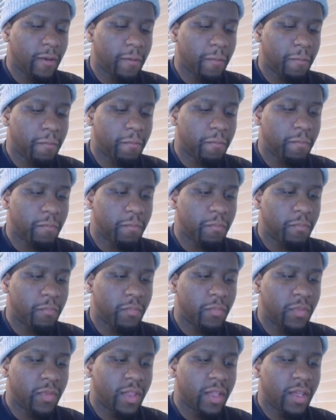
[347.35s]

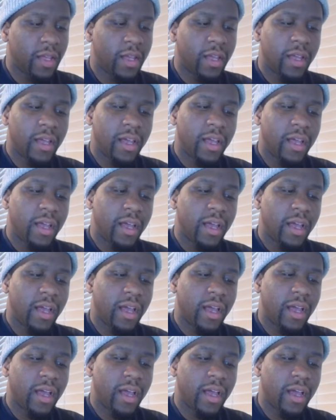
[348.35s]

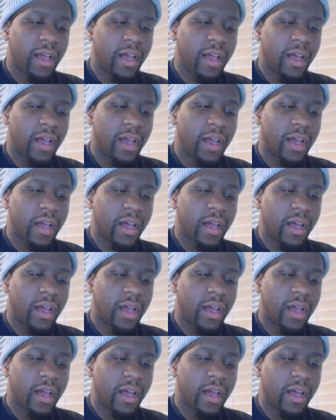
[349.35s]
(silence)